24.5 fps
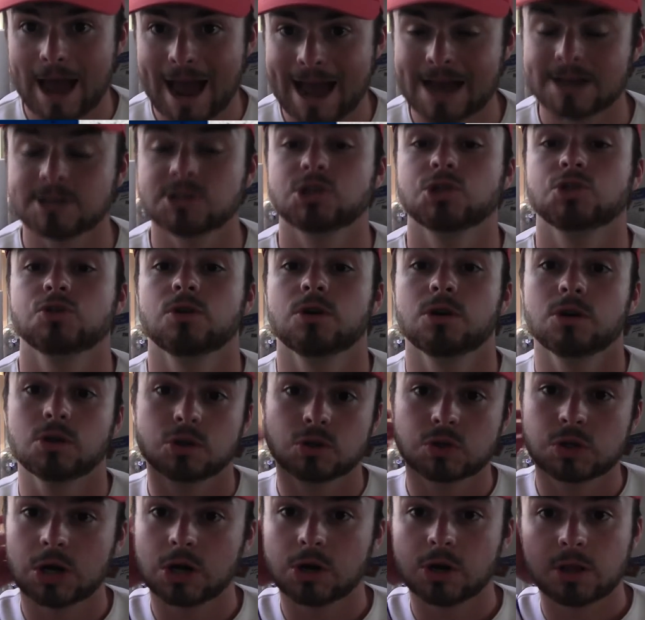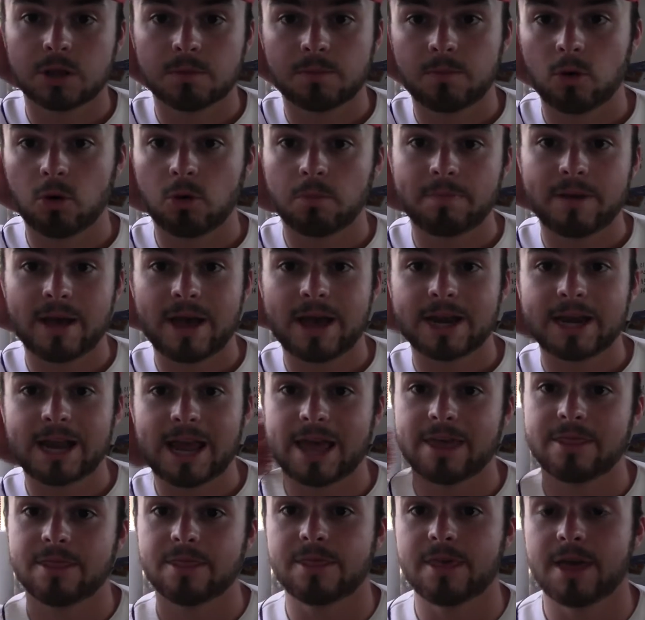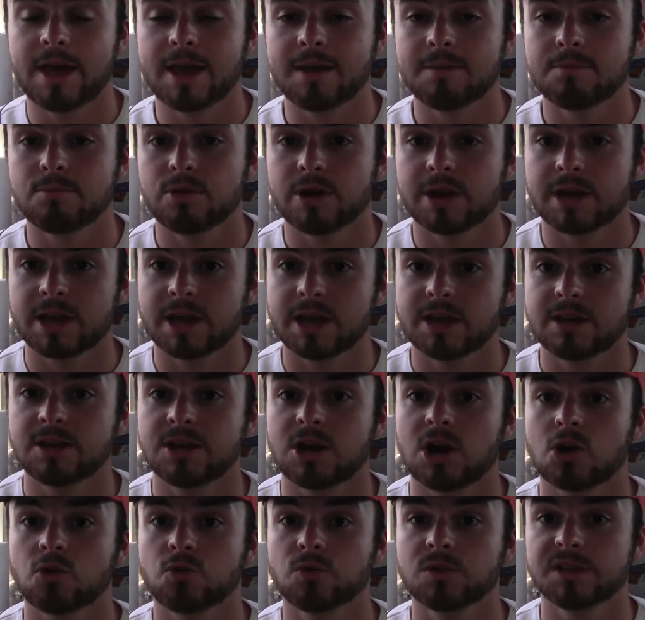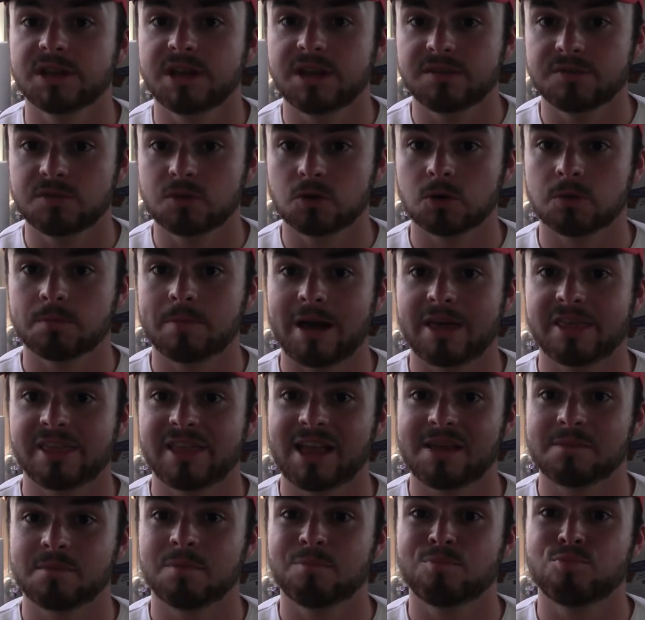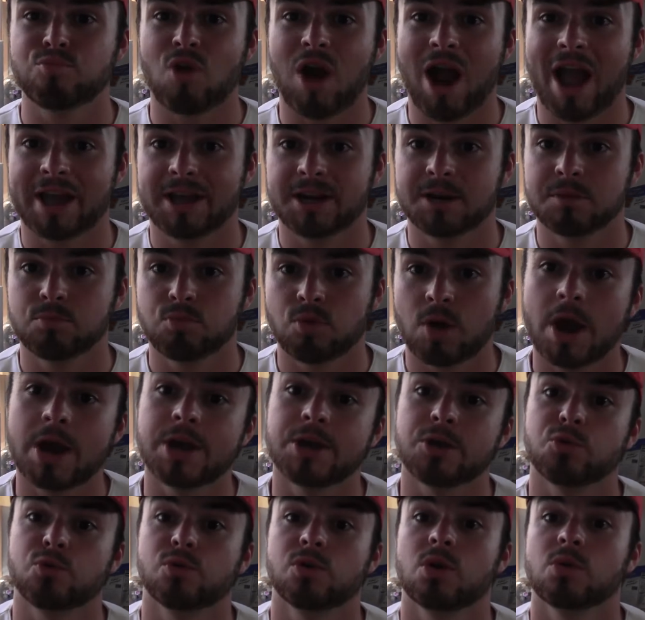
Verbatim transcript: Astros go to the bullpen and they bring in young reliever by the name of Bryan Abreu,